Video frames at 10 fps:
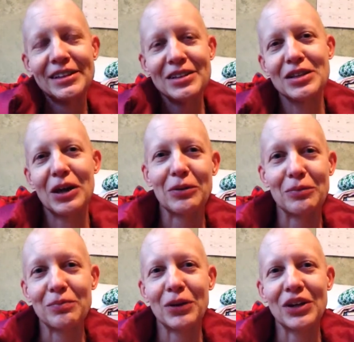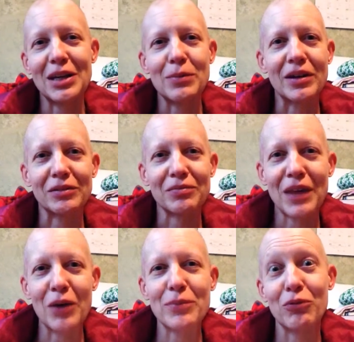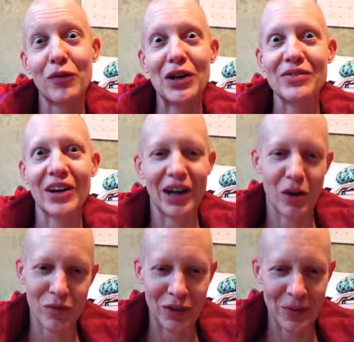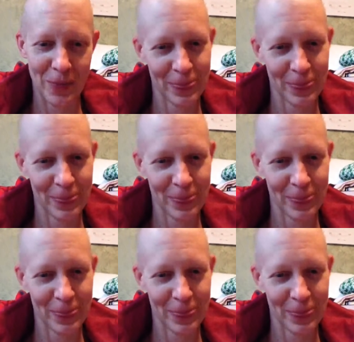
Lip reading: So, bookkeeping. That would be very, very helpful.